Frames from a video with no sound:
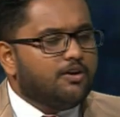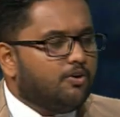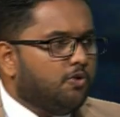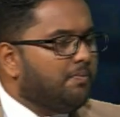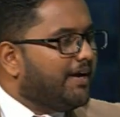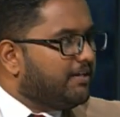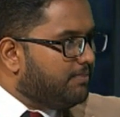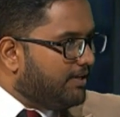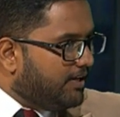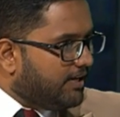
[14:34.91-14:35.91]
or might
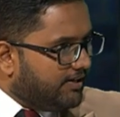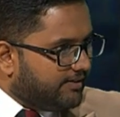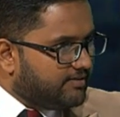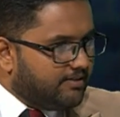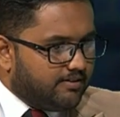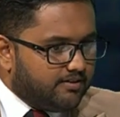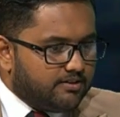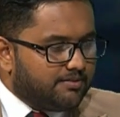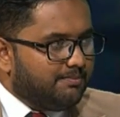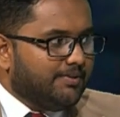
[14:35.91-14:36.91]
be an
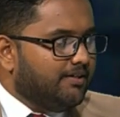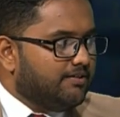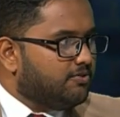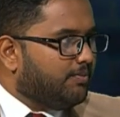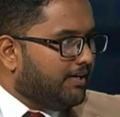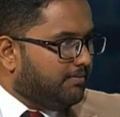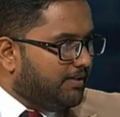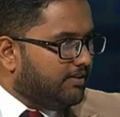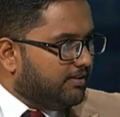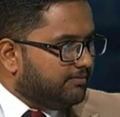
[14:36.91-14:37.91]
accident, burns might be
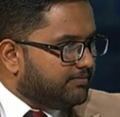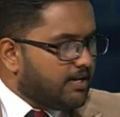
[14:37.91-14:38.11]
there.